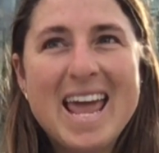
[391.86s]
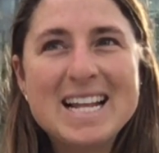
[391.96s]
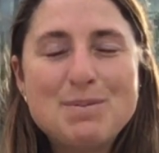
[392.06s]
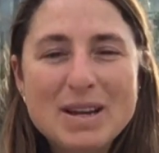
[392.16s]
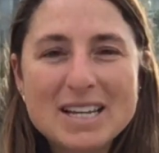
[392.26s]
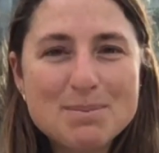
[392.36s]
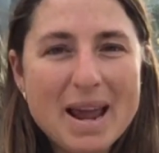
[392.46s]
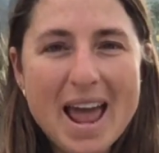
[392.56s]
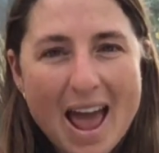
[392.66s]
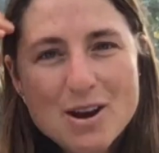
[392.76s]
it's because
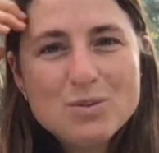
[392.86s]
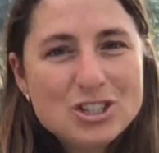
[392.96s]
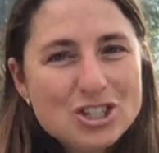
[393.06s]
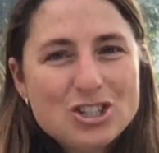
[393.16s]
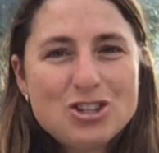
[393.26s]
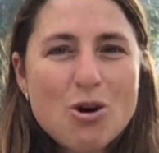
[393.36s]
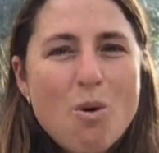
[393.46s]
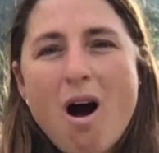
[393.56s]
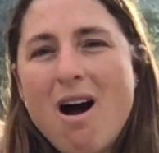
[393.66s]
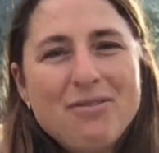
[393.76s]
my head was just
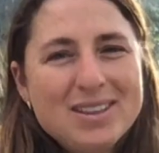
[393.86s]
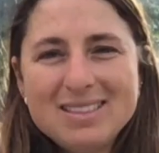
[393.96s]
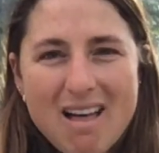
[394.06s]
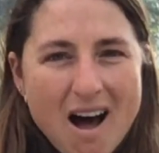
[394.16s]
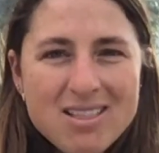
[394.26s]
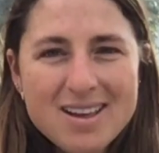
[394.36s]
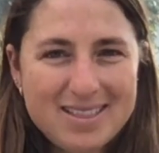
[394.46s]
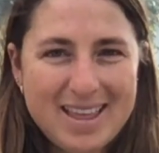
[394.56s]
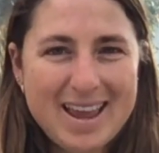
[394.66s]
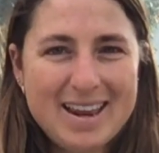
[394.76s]
so off in La La
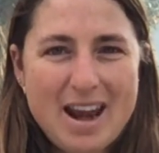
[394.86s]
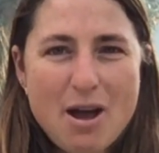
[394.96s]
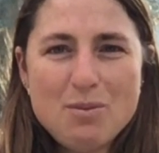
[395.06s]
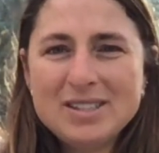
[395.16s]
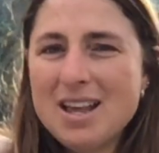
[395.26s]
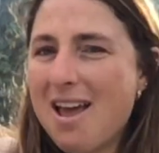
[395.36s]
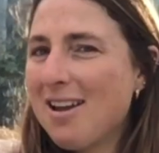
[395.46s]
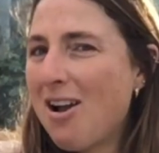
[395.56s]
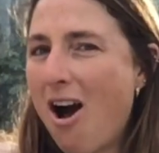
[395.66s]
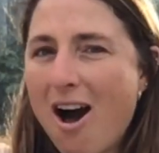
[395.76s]
Land. I was
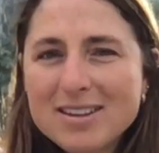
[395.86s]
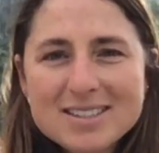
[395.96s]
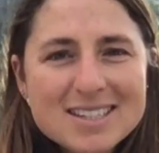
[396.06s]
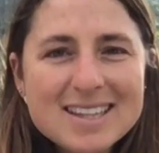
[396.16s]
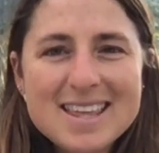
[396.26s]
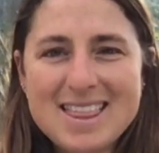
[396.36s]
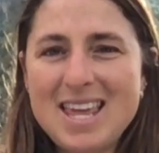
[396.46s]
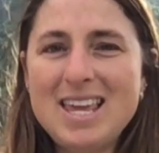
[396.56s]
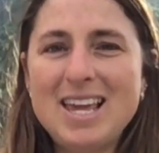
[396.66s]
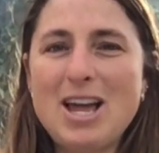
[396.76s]
constantly
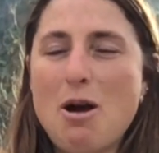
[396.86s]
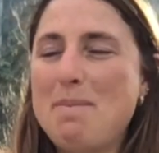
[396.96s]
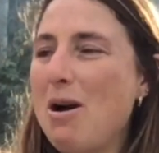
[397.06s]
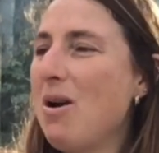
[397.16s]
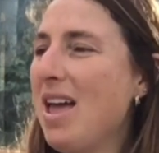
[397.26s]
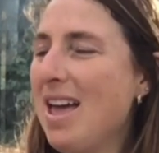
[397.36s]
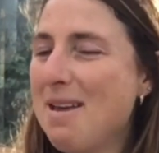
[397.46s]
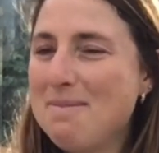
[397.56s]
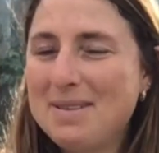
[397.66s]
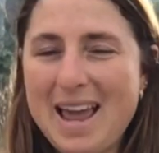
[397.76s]
thinking about
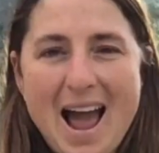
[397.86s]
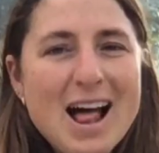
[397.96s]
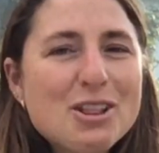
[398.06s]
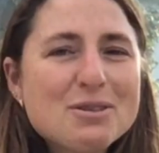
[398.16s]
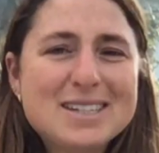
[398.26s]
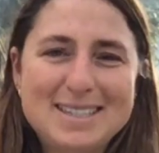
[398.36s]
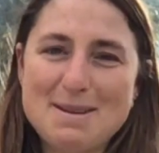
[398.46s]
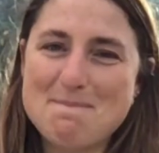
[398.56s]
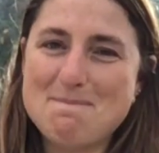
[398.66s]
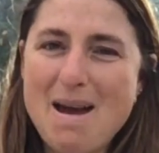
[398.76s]
calories
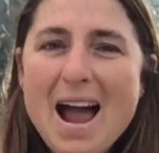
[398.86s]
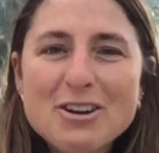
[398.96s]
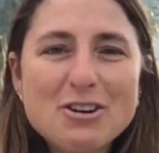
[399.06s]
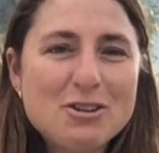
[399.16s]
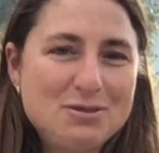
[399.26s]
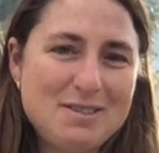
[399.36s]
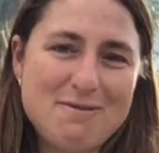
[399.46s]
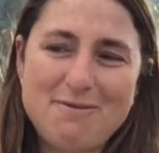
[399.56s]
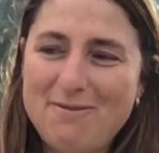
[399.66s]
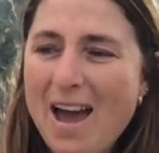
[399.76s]
and macros
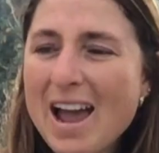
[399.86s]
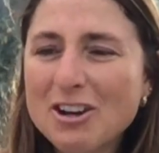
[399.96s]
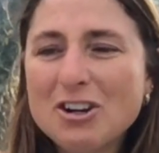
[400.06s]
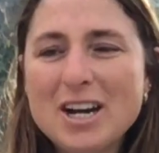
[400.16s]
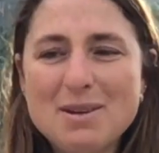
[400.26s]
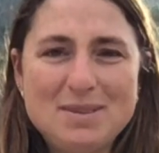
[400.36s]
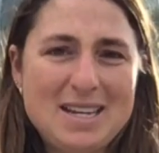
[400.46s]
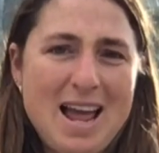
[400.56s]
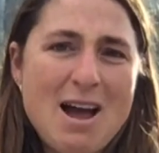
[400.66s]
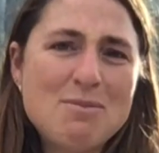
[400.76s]
and fat grams
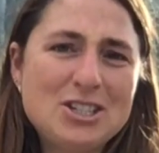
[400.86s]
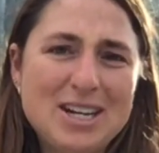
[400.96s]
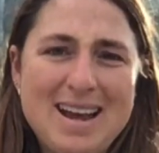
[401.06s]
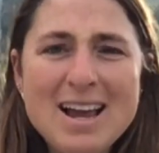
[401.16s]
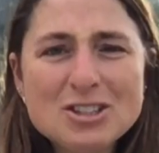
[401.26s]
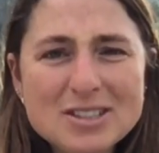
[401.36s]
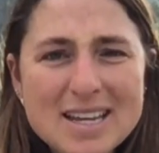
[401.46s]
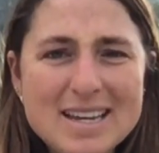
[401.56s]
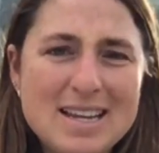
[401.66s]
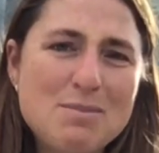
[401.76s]
and how much I
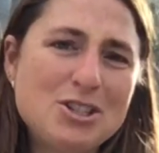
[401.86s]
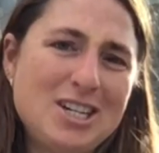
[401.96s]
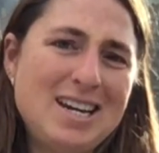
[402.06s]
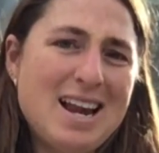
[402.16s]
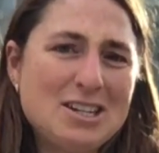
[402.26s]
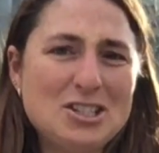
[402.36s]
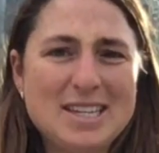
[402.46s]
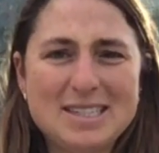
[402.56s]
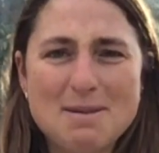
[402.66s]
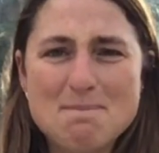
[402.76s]
exercise, how much I need to
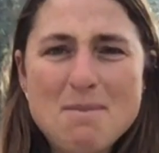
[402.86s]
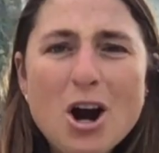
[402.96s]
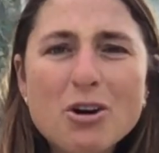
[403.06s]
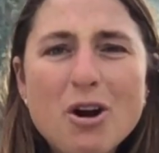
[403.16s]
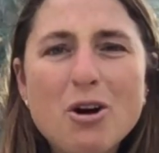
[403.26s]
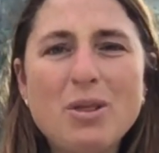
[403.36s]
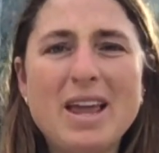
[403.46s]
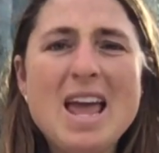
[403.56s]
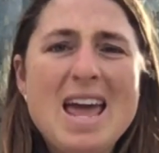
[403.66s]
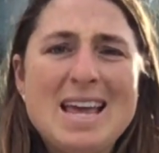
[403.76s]
exercise tomorrow. Like,